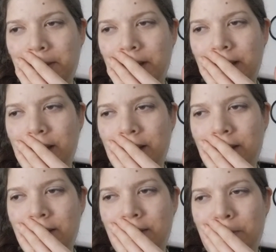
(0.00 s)
hurting.
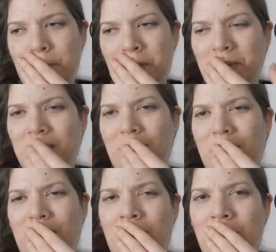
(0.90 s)
But it was
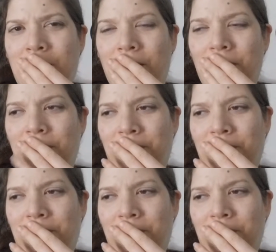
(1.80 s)
like, I don't know.